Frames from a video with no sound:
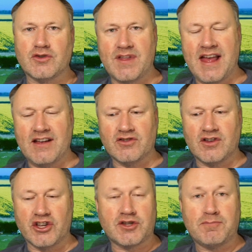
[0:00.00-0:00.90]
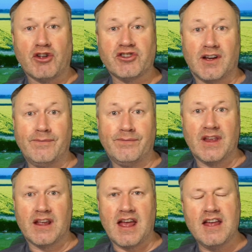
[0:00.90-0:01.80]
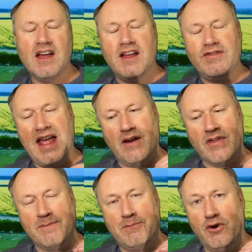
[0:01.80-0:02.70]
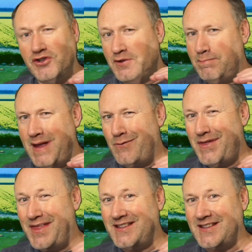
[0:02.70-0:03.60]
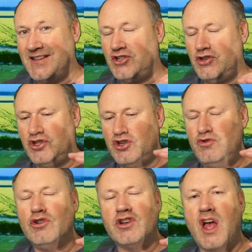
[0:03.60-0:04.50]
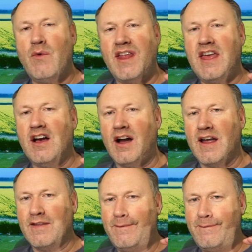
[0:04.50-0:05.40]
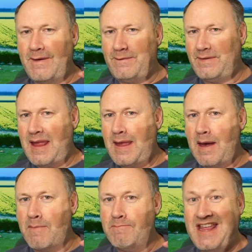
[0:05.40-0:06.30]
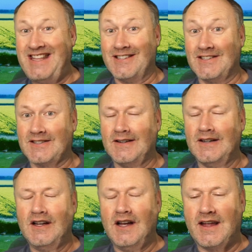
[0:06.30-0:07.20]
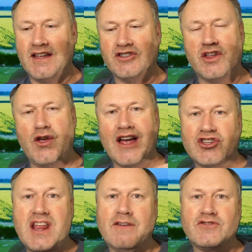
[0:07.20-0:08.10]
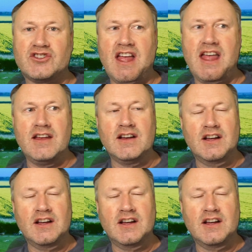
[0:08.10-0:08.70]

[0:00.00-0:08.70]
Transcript: without a spotter. Okay, now the important bit with this is you do not go any higher than 50 meters. Okay, so you actually have to stay